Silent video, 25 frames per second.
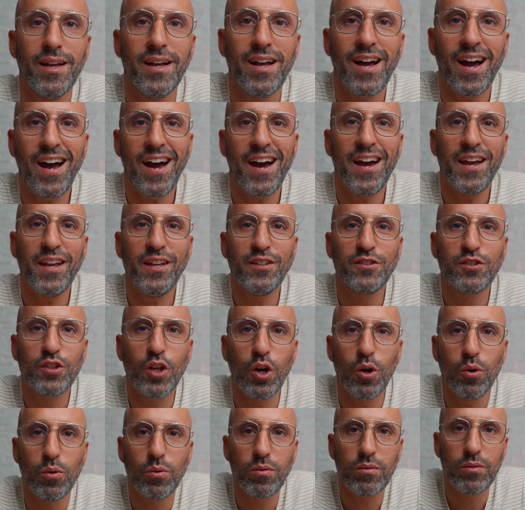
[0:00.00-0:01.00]
Hi,
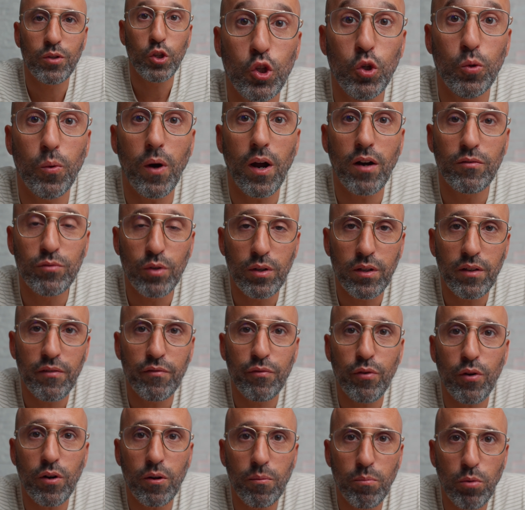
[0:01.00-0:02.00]
so you are looking
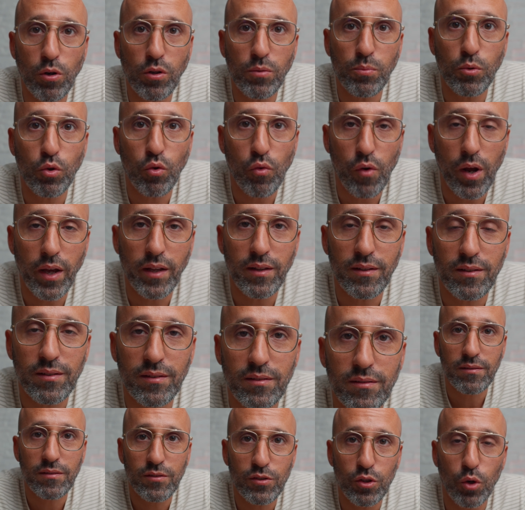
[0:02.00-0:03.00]
for a Boerboel, right?
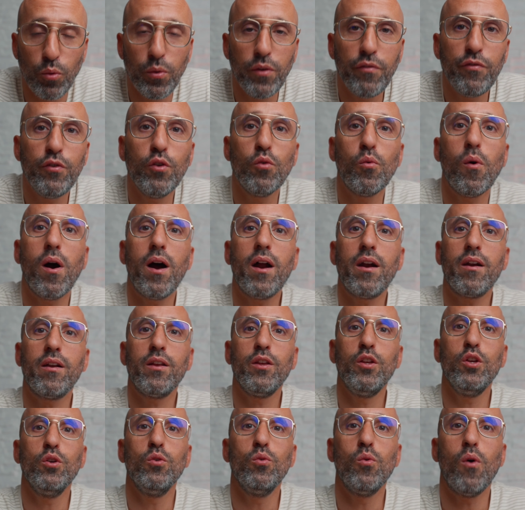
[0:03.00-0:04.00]
So if you are
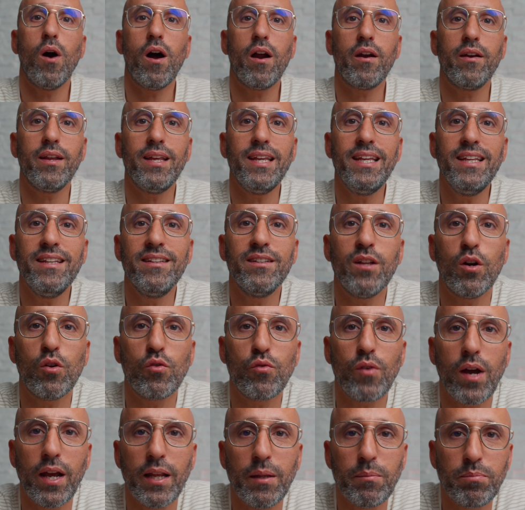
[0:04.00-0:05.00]
in the
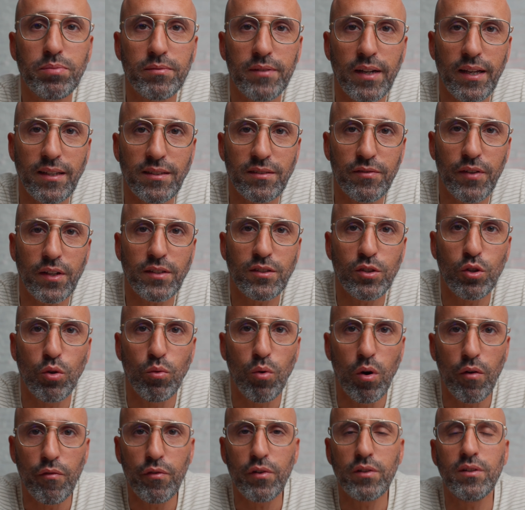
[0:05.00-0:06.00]
right place. Let's
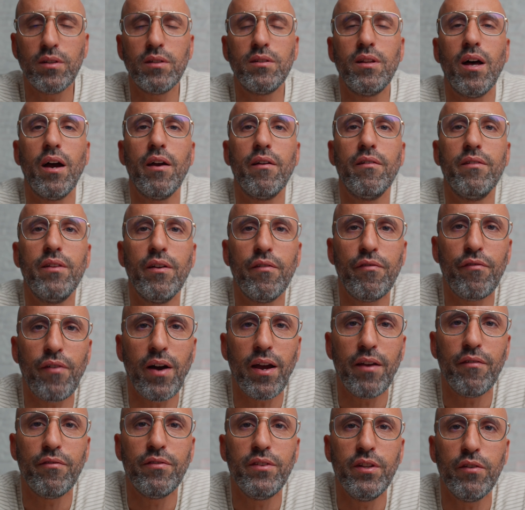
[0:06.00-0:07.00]
go over the
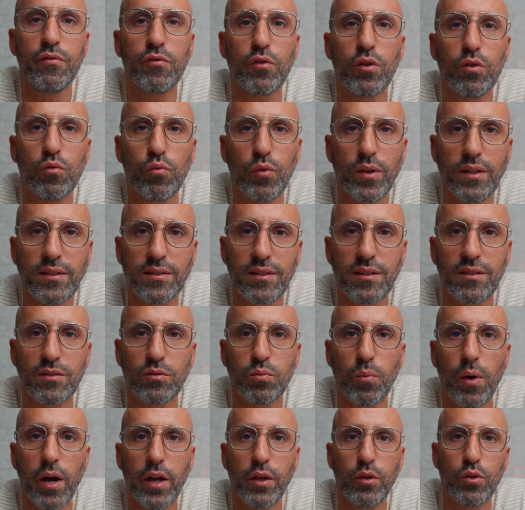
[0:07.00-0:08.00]
5 different
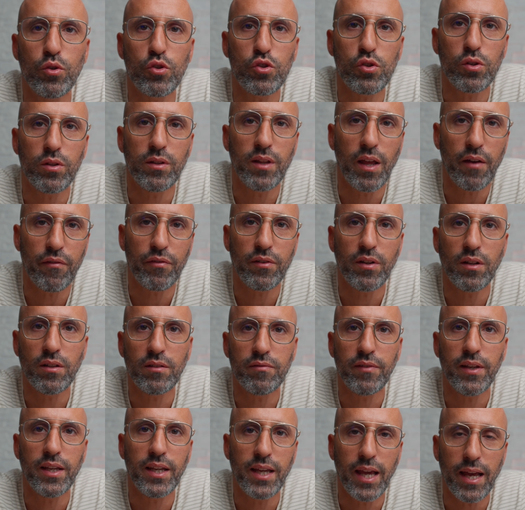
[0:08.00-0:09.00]
reasons why you should
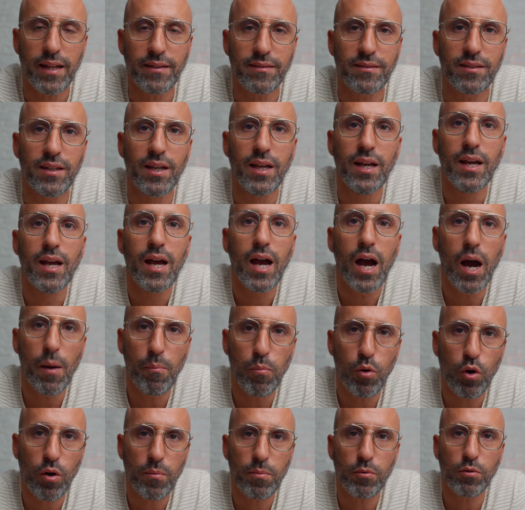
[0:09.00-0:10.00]
definitely get a
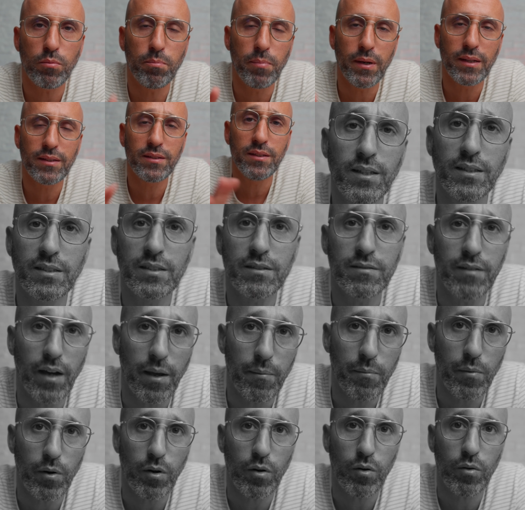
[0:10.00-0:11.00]
Boerboel. But
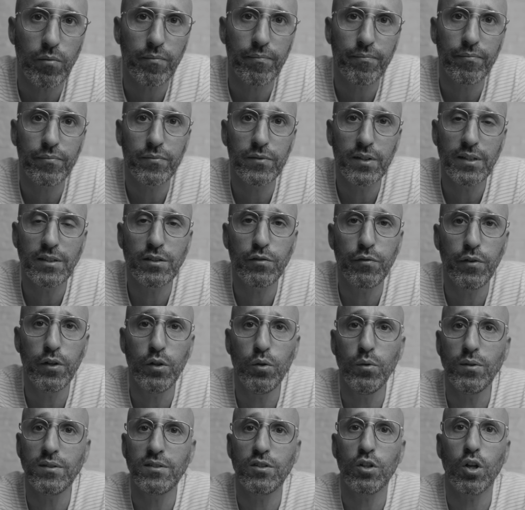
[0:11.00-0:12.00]
disclaimer, this
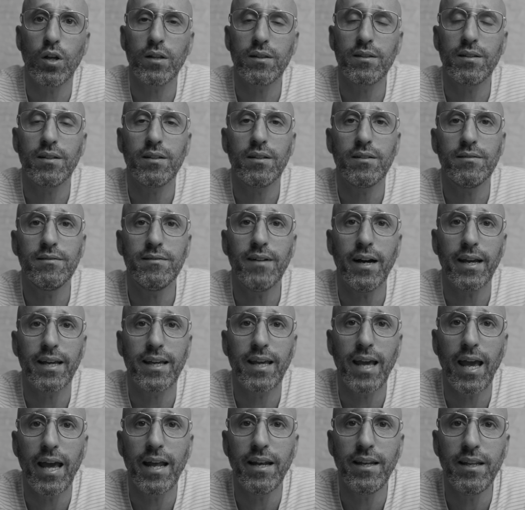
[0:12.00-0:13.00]
video is not
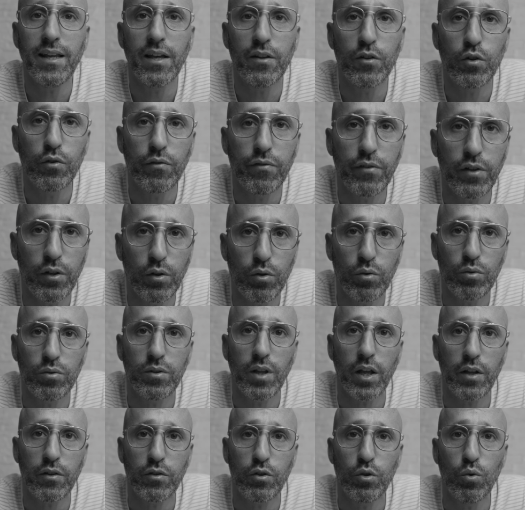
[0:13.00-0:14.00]
like any other video
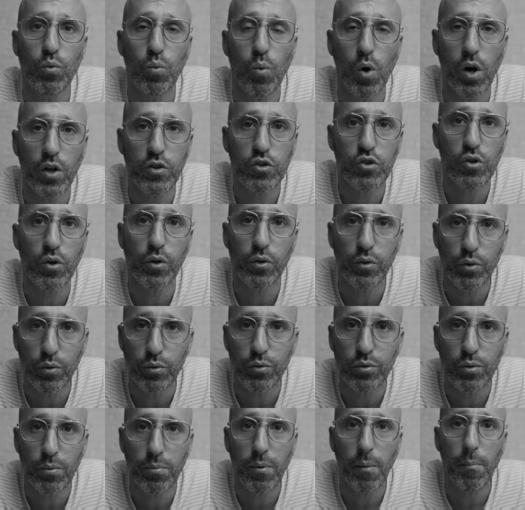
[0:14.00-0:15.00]
that you watch on
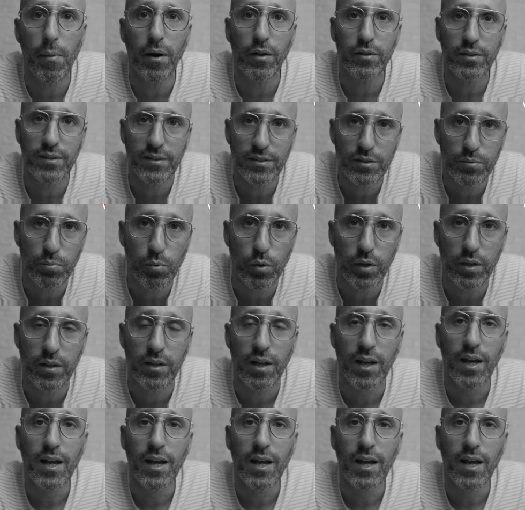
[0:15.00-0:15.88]
YouTube about this breed,